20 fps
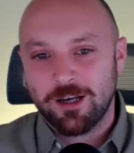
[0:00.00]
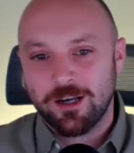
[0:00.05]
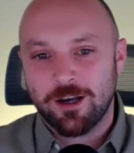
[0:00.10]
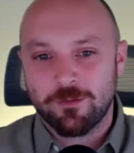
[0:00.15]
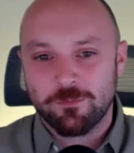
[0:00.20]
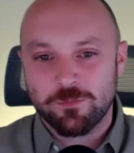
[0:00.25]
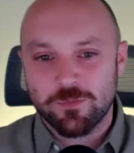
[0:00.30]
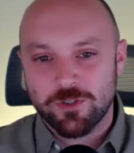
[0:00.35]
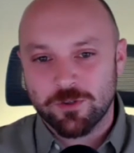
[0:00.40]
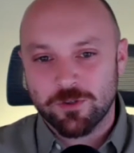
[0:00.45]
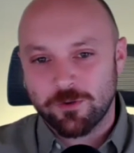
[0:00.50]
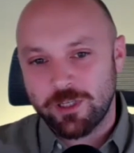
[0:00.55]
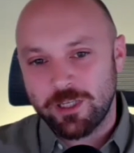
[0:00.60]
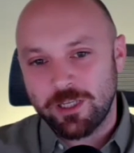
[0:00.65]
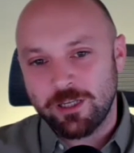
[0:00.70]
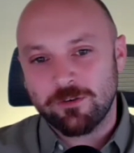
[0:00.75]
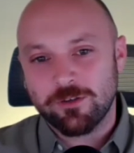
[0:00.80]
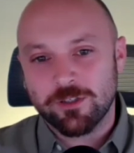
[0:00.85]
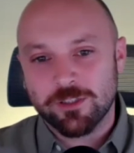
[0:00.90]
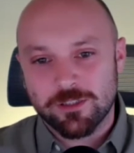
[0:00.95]
Um, so
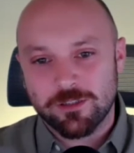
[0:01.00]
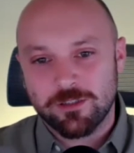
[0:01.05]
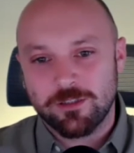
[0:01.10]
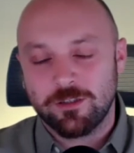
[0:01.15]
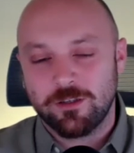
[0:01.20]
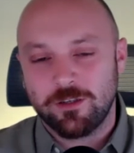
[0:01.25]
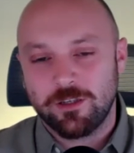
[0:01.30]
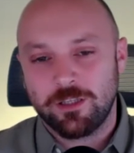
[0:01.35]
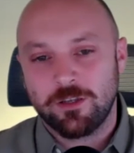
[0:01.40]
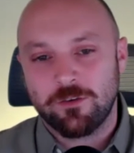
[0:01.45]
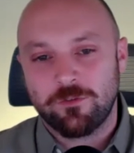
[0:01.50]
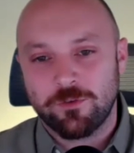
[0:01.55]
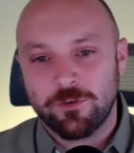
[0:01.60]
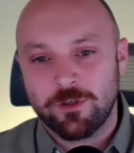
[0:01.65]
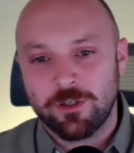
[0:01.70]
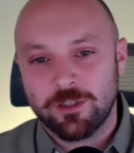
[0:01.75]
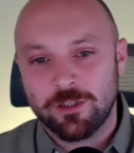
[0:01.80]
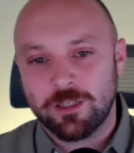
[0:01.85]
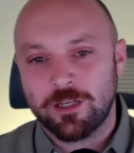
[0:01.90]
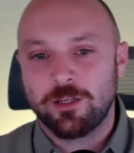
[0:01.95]
here it's the,
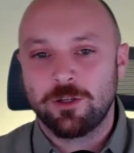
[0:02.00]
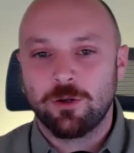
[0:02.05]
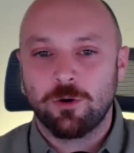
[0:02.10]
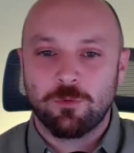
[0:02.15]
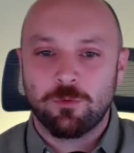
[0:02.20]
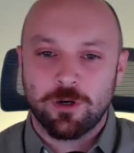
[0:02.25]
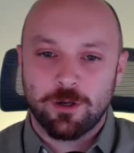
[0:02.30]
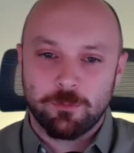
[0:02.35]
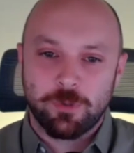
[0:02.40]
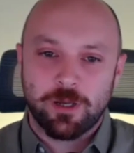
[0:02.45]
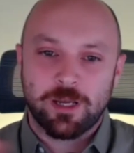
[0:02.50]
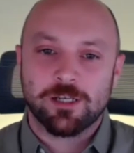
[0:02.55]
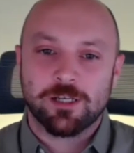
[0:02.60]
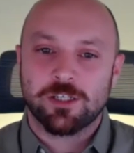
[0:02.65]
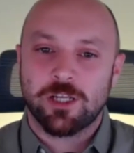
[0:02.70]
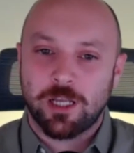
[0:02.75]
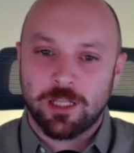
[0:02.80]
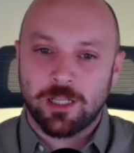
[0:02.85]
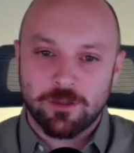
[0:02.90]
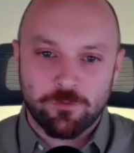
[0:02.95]
different, and I don't want to bash
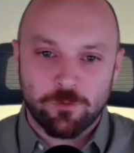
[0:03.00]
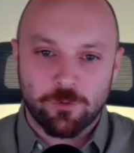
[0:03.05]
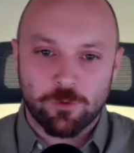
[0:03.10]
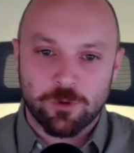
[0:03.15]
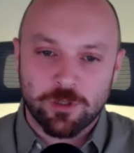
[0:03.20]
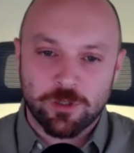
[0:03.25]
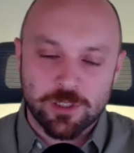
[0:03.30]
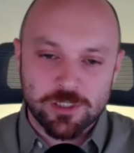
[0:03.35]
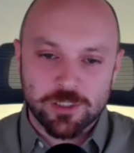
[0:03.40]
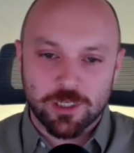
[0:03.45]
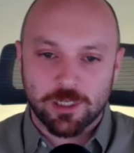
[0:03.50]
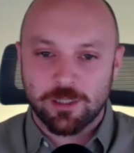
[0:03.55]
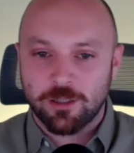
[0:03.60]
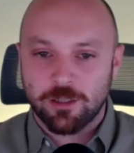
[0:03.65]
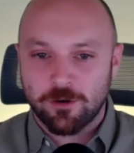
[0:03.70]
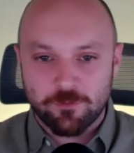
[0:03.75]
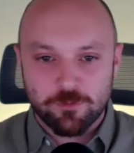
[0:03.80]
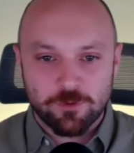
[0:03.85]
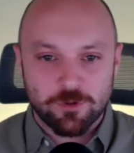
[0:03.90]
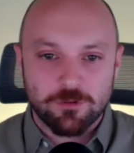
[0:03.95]
Californians. I
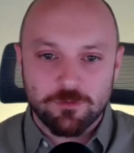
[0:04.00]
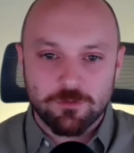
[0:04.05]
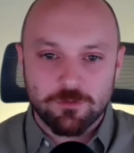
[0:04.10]
loved,